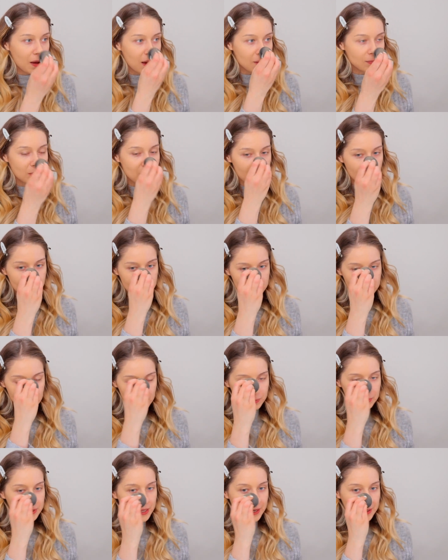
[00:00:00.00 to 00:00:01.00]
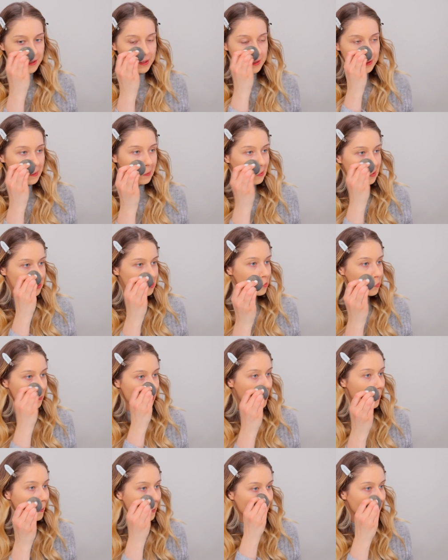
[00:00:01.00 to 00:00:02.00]
I'm not really applying it
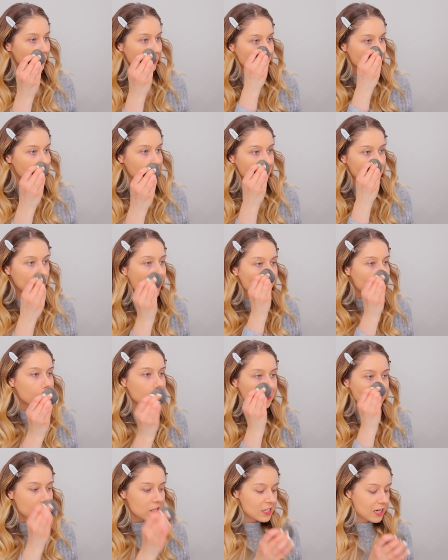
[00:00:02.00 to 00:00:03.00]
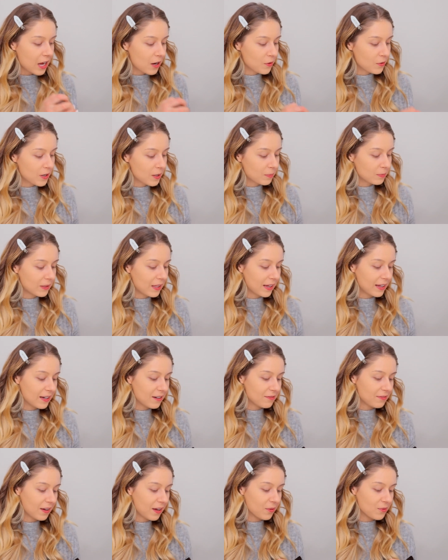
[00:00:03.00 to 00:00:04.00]
super anything. Pretty much how I would apply it
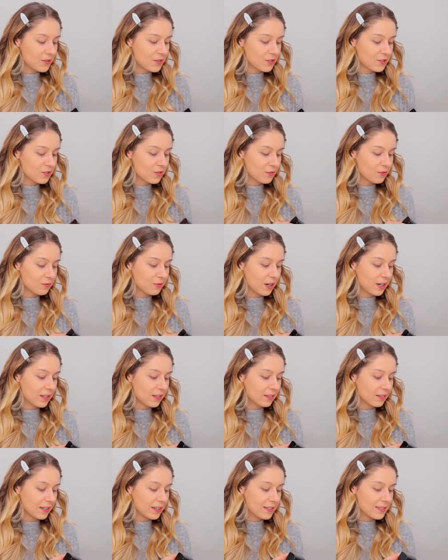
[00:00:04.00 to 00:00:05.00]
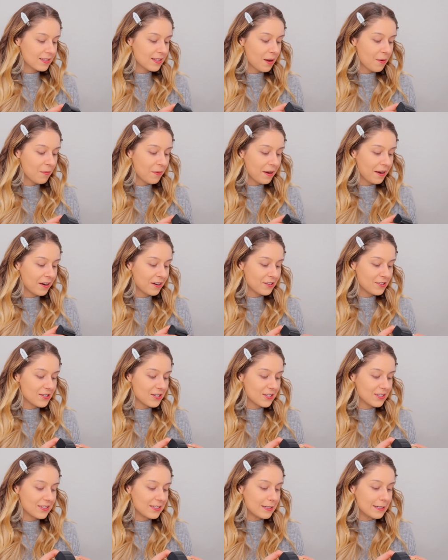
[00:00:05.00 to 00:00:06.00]
if I was running late somewhere and
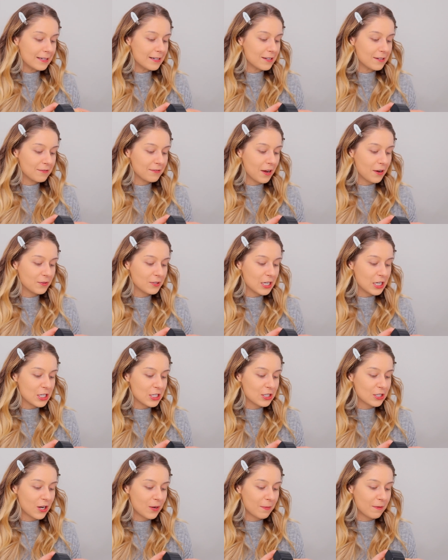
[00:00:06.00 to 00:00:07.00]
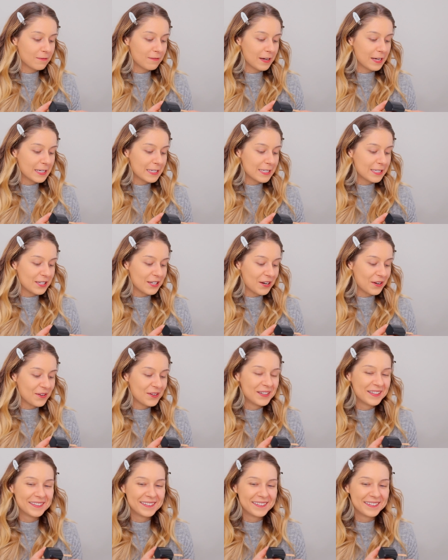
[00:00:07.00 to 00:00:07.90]
just needed a foundation on my face, you know.